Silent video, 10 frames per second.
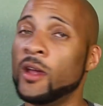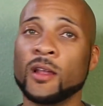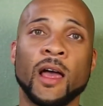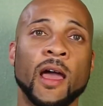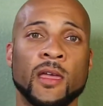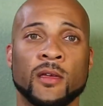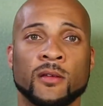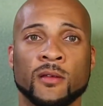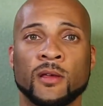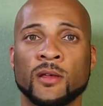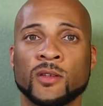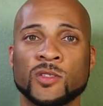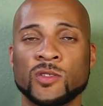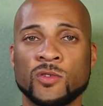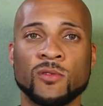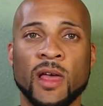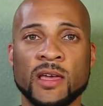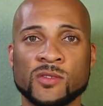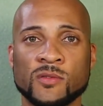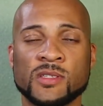hair light, 2
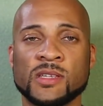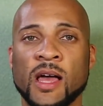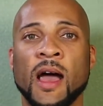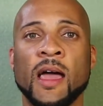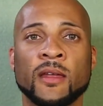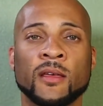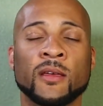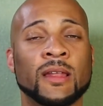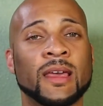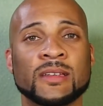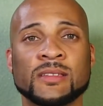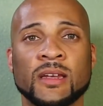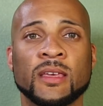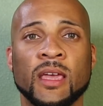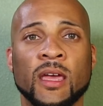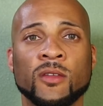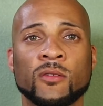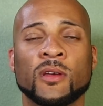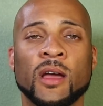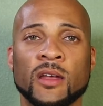lights on the side. Like I said,
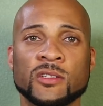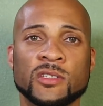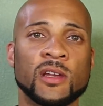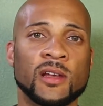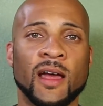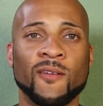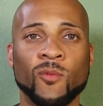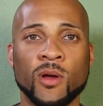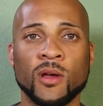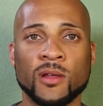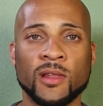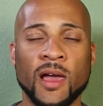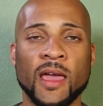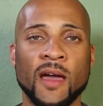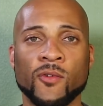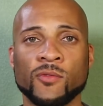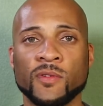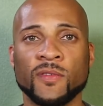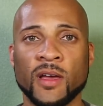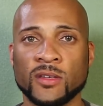again, you could kind of cheat it. Have one good light, have a
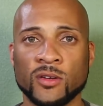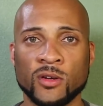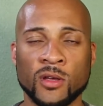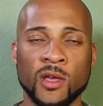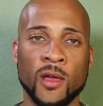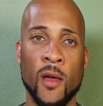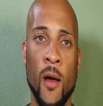reflector.